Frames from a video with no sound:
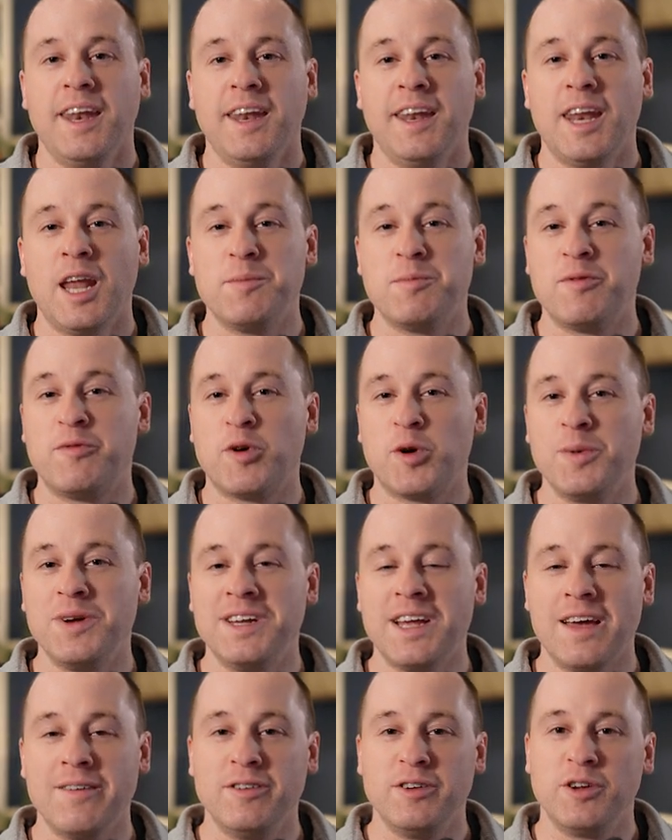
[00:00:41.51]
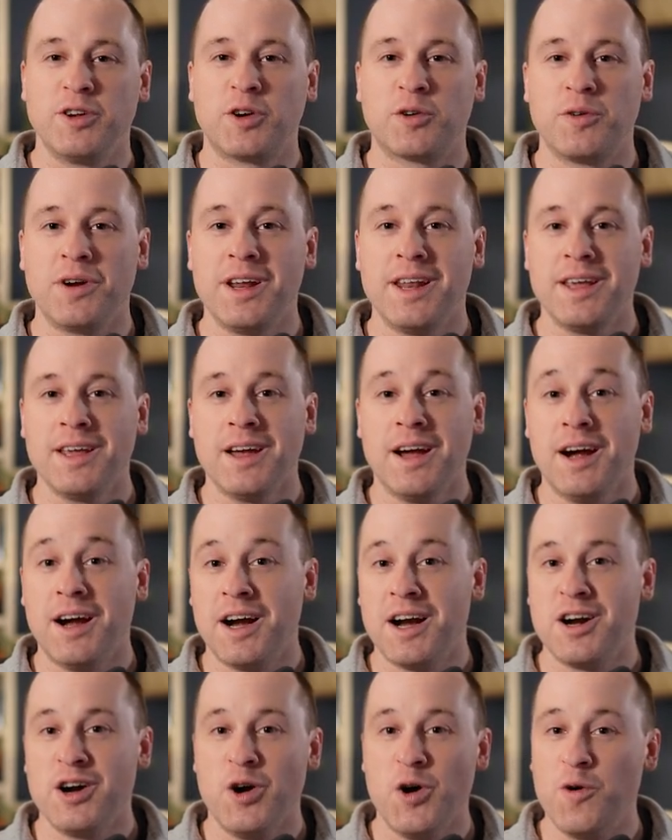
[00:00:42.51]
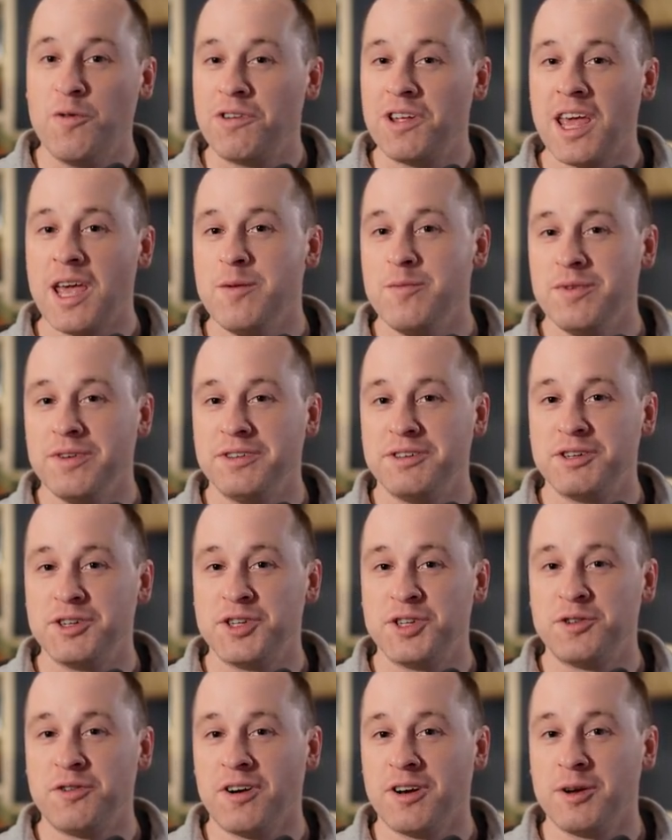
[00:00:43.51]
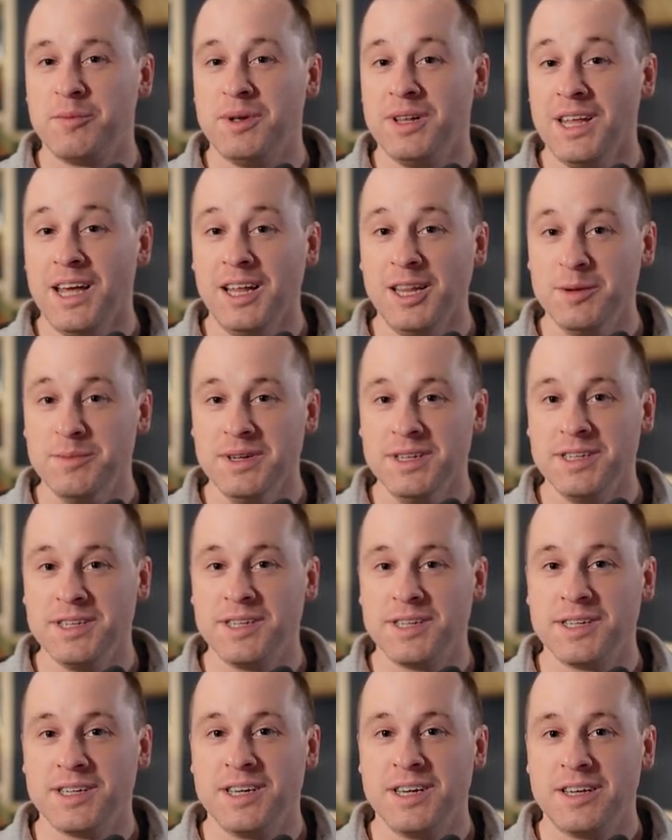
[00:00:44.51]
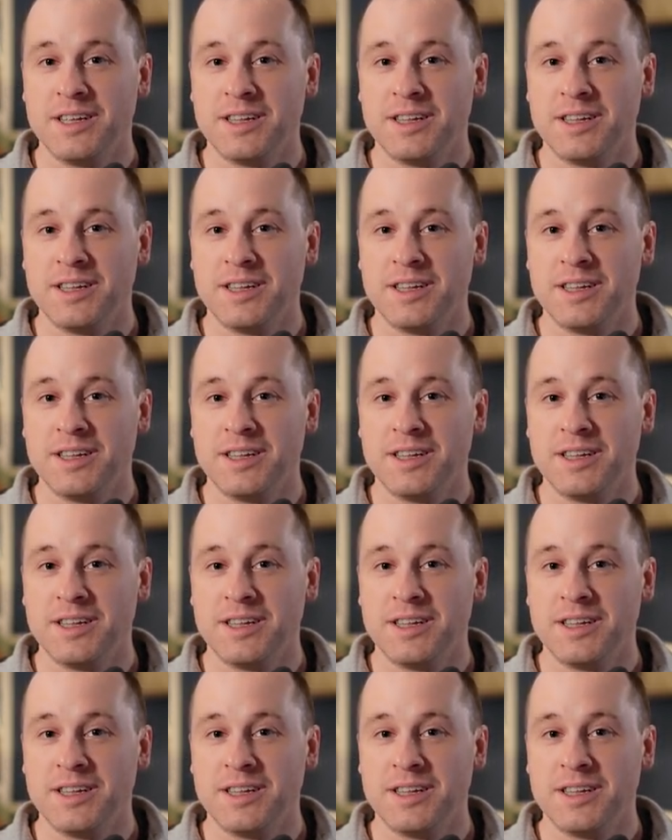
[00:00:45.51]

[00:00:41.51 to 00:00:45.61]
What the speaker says: Now, before we dive into creating our own game with destructible elements,